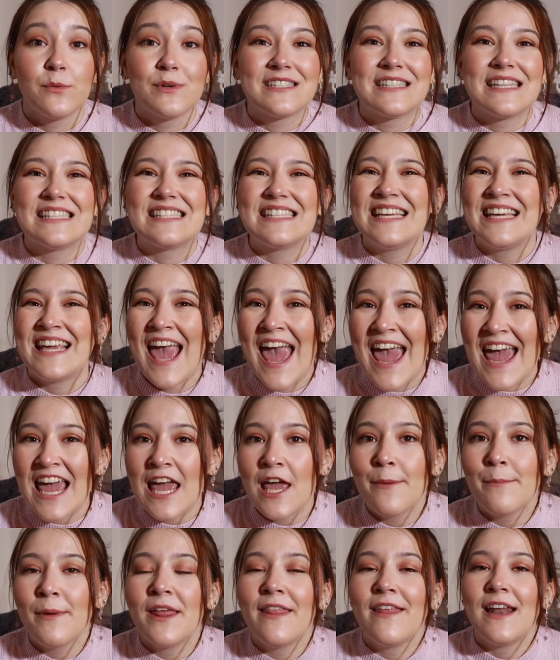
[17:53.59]
was this
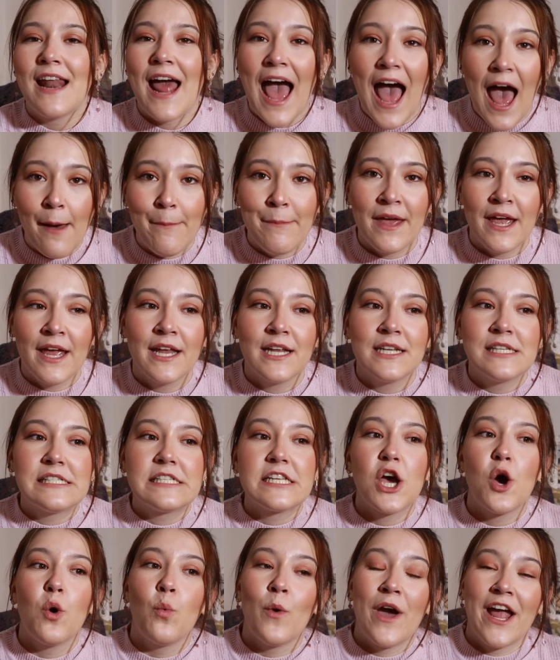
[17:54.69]
game that
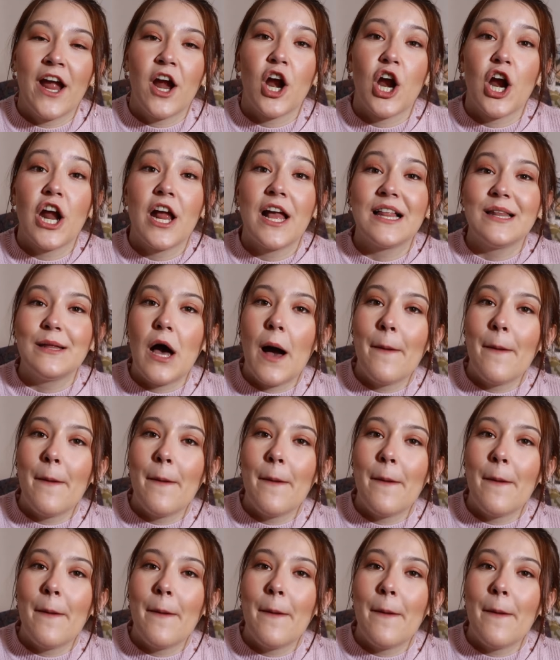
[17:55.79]
happened where